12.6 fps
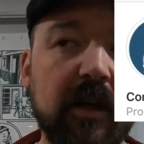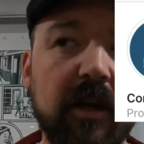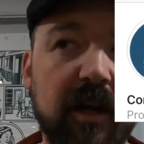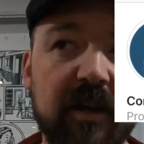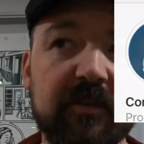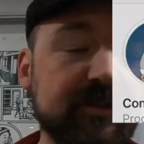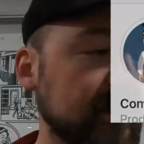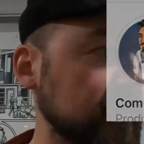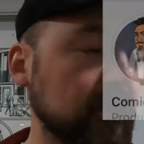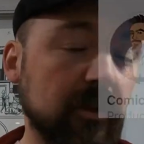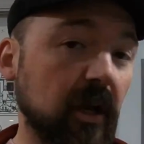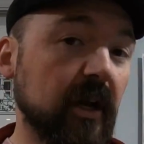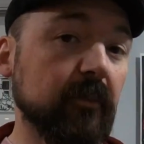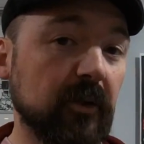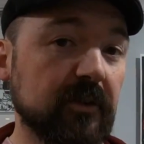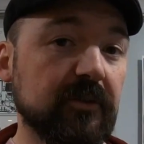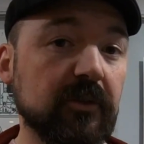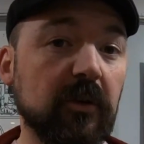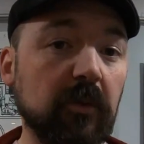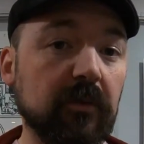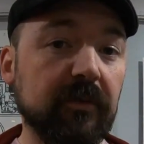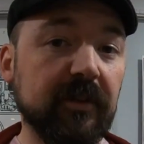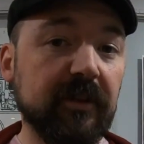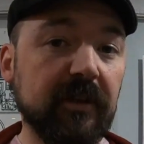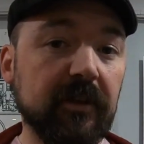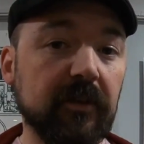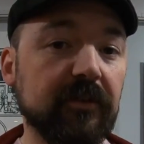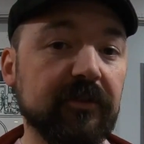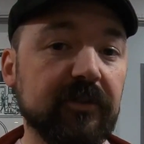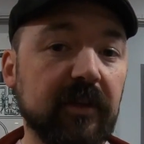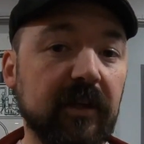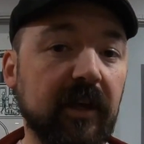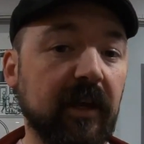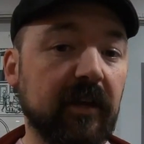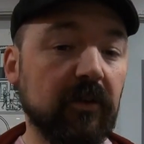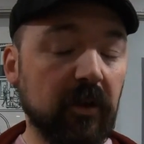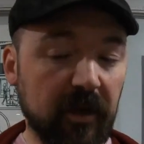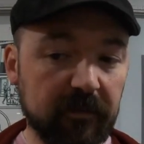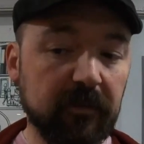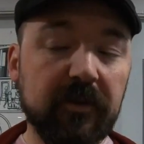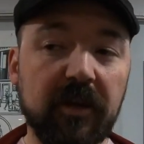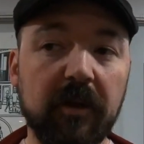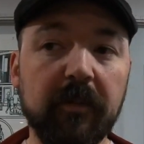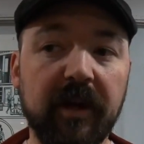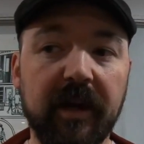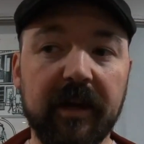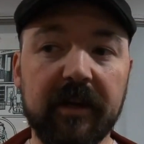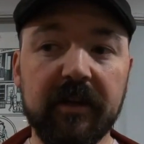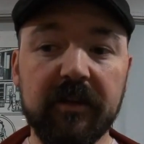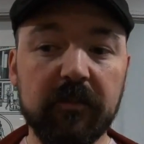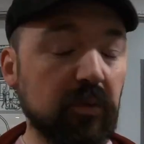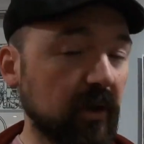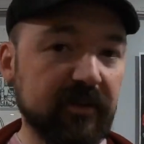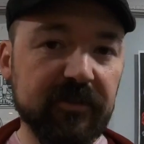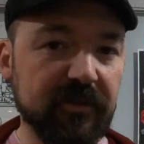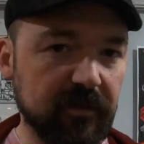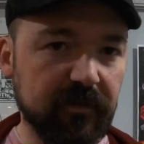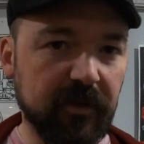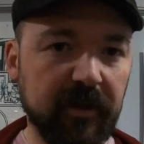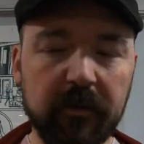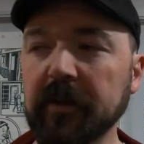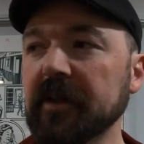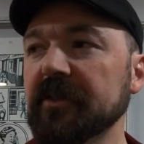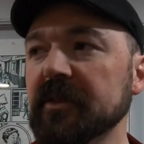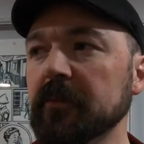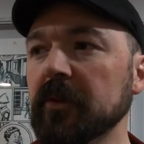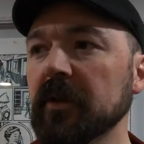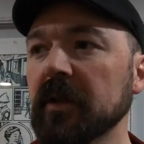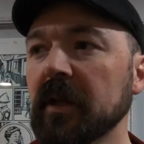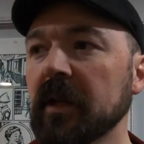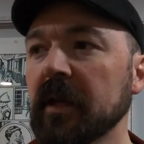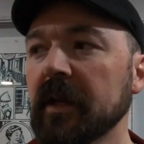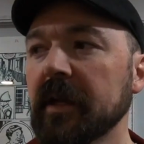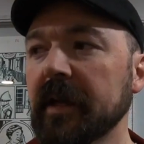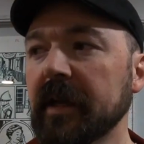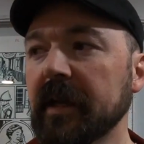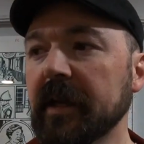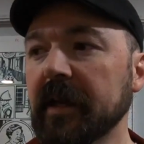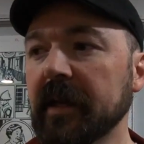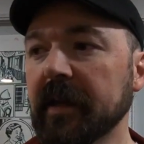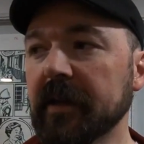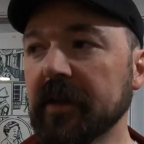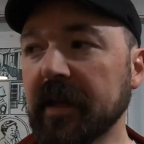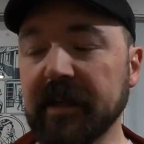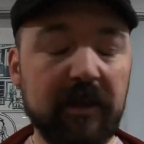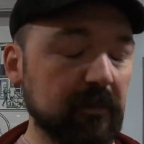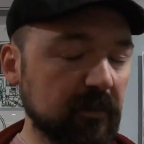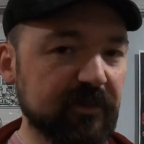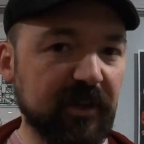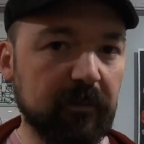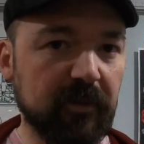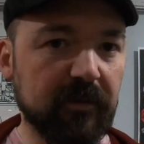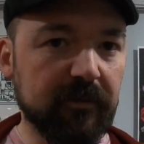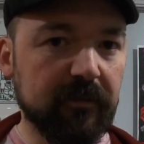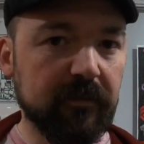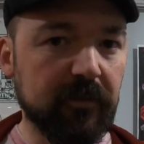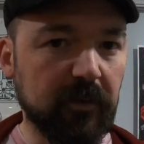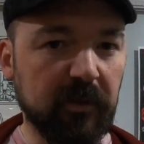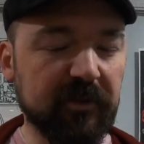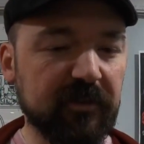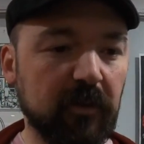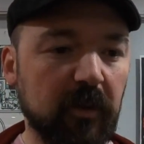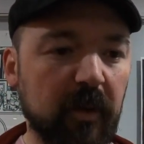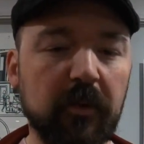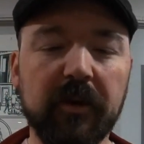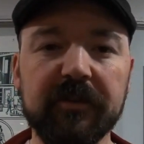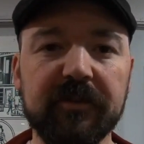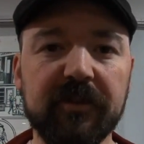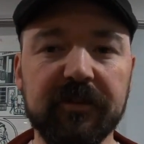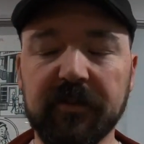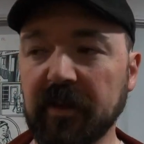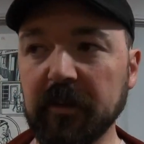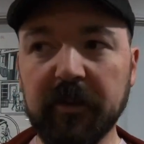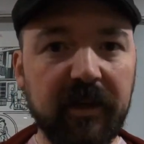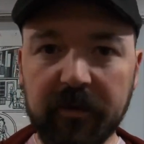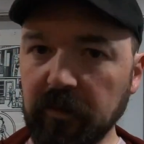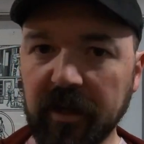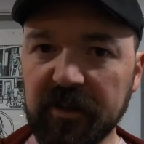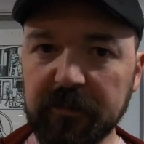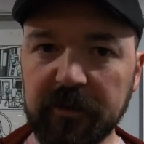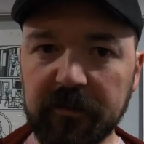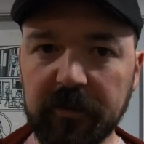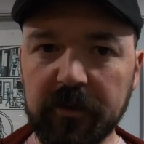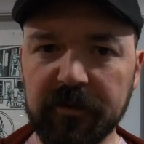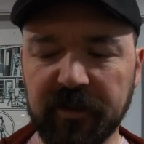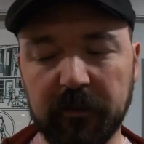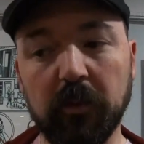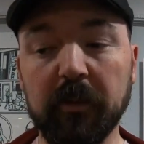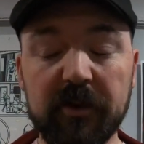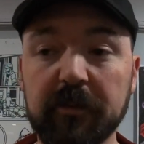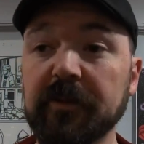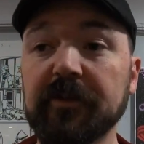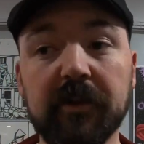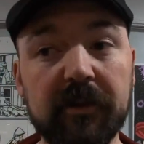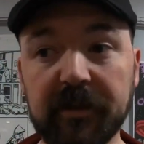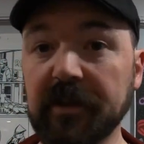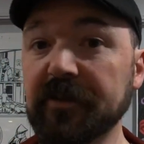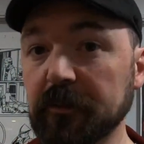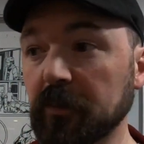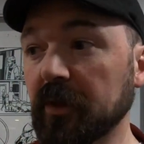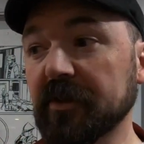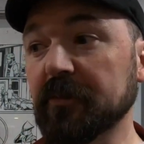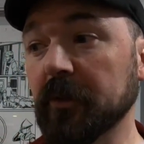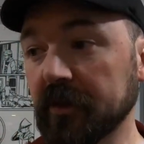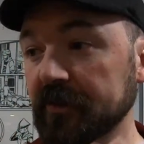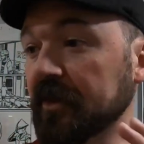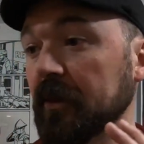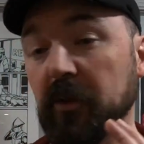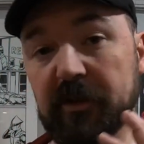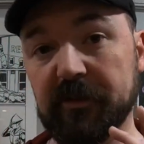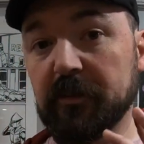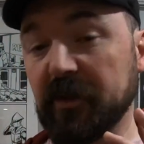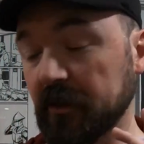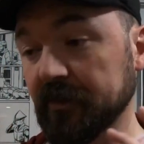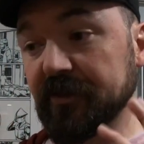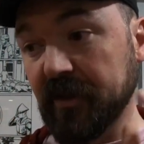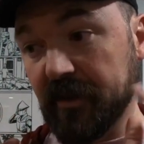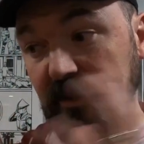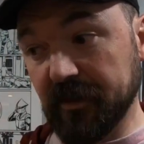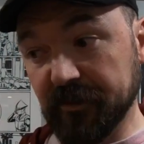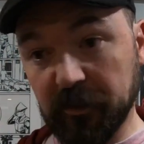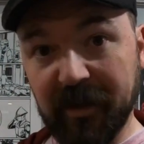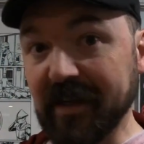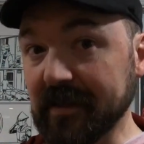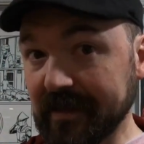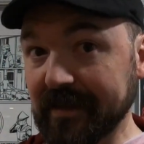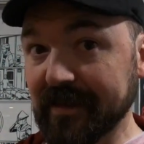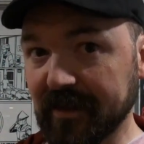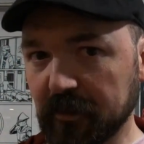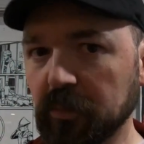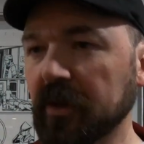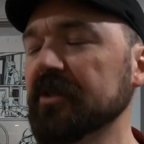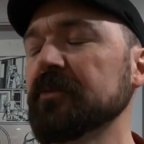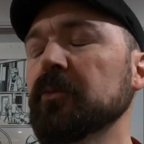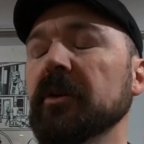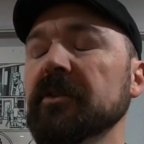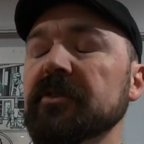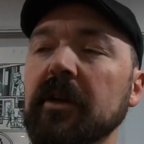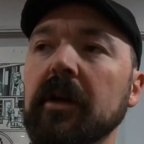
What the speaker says: I've sent a lot of books to him over the years, and a lot of them have come back. Prices are very reasonable, and I keep them separate from the rest of all my books, because if anybody ever asks me in the future saying, well, which ones are your cleans and pressed books, I want them to be able to say, these are my cleaned and pressed books.